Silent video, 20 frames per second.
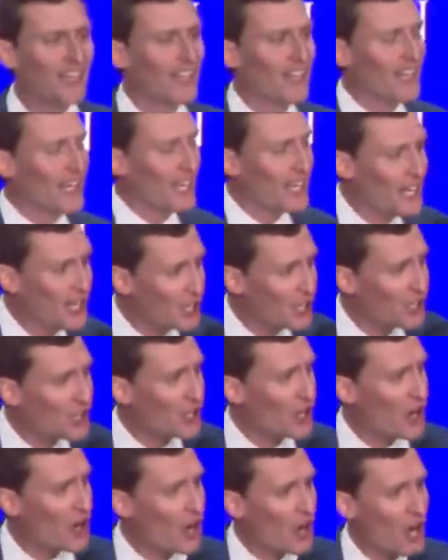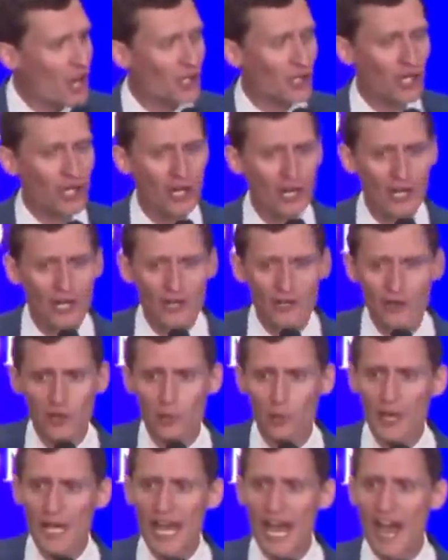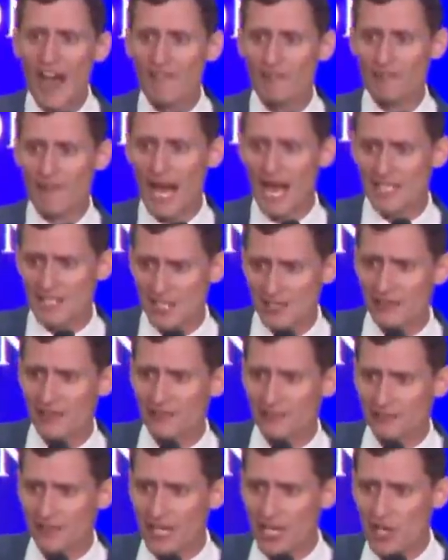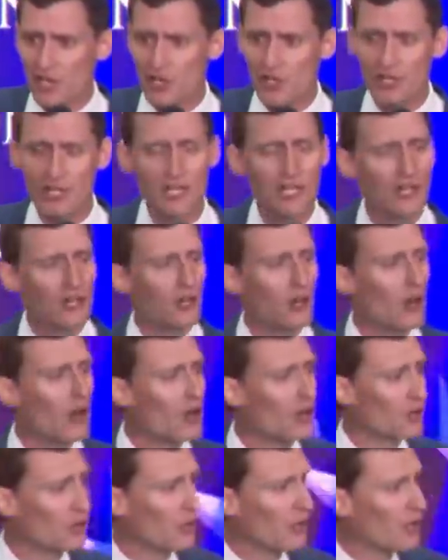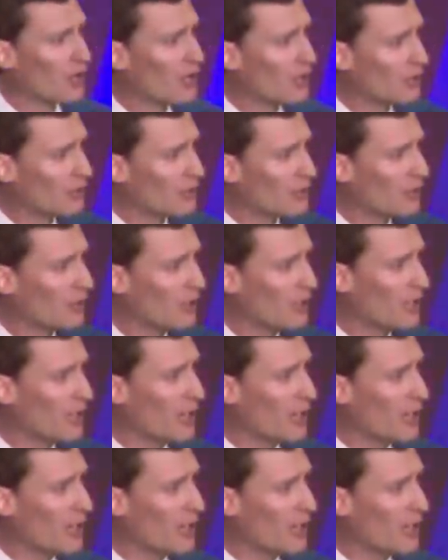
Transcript: G O P nominations. And while Masters is happy to espouse his far-right political positions,